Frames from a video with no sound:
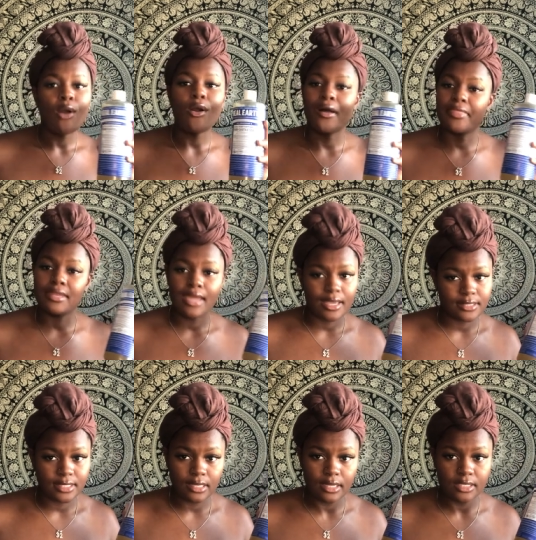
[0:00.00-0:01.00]
all the
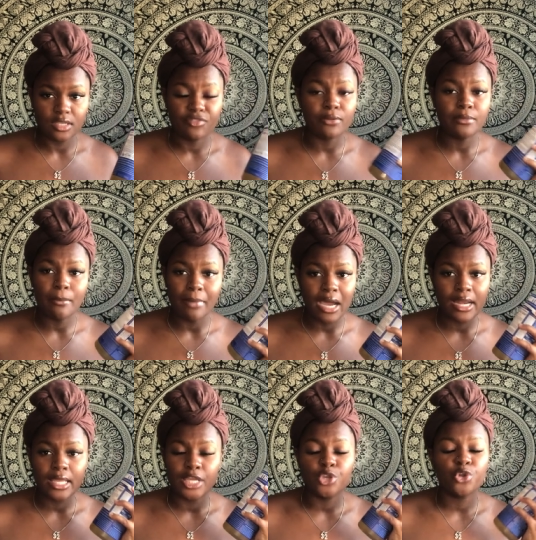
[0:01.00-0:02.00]
nastiness from your
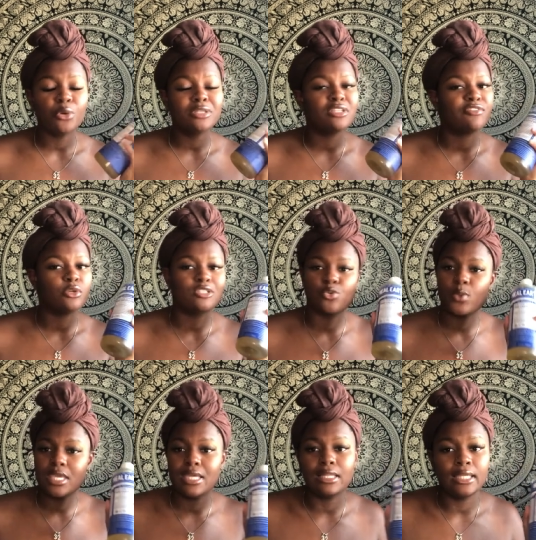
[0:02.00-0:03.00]
body, and you're going to feel
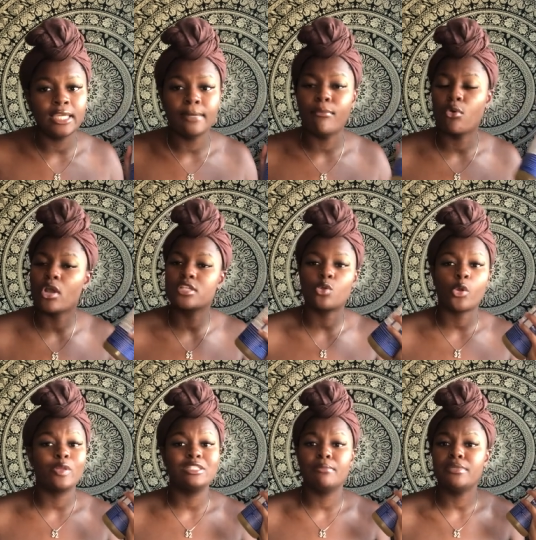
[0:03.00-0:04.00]
squeaky clean. Pores are
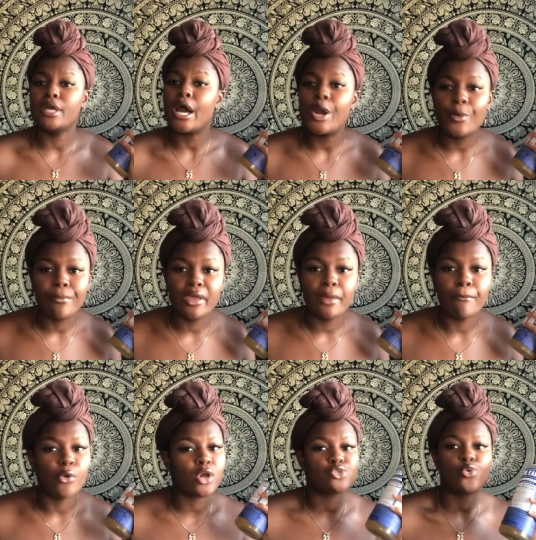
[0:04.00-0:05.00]
going to be open.
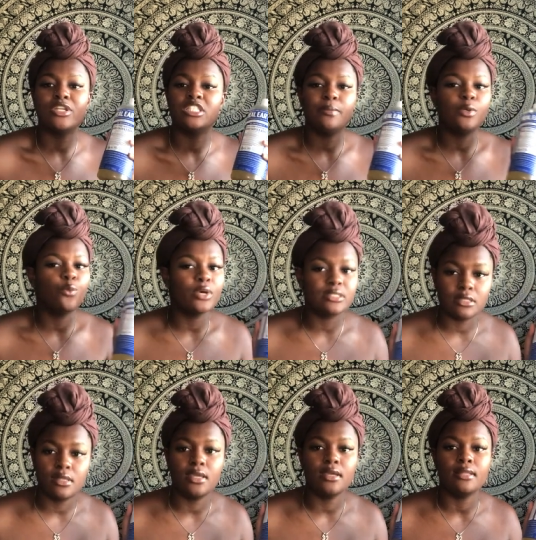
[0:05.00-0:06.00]
Pores are going to be
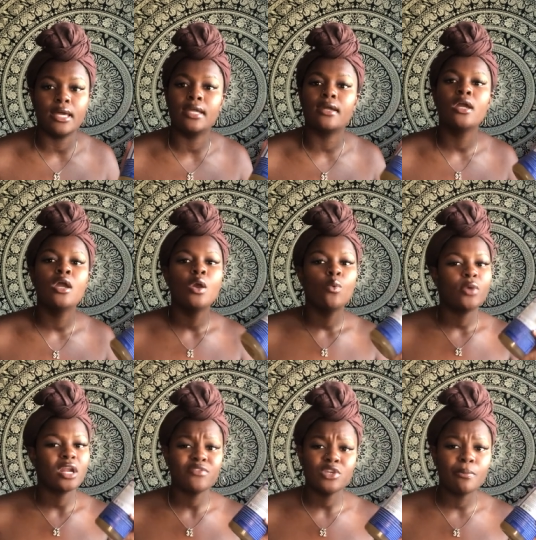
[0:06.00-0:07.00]
whistling. Like,
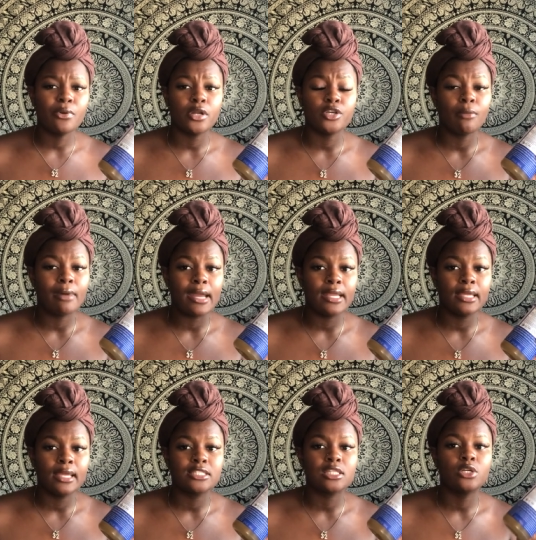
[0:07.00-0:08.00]
whatever you put on your
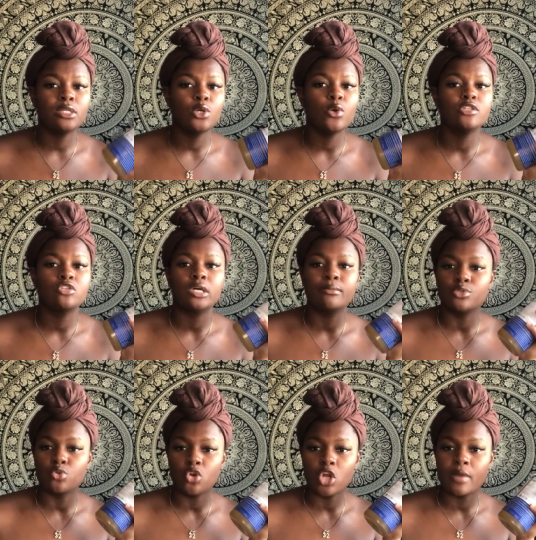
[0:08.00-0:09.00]
body, it's literally going to
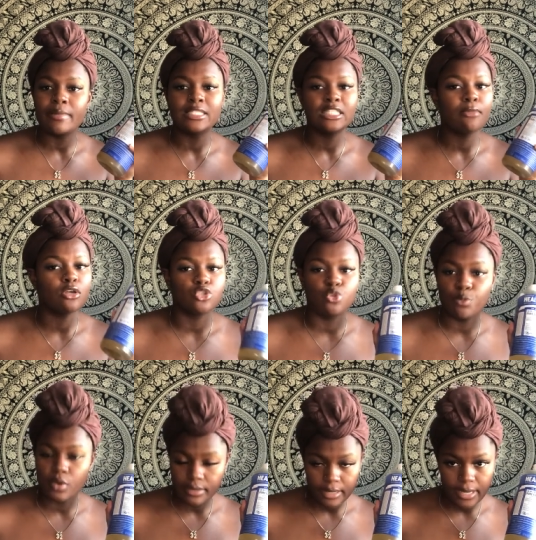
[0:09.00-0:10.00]
absorb and smell
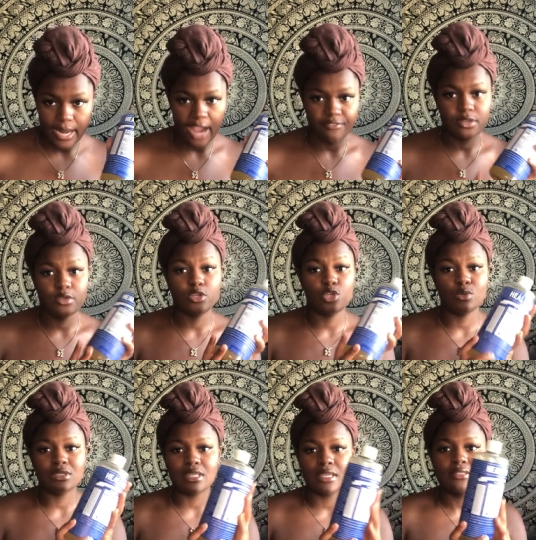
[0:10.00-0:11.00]
super good after you
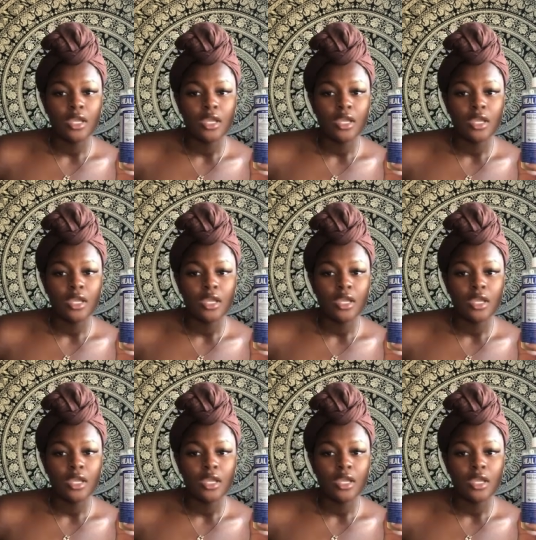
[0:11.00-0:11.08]
use this.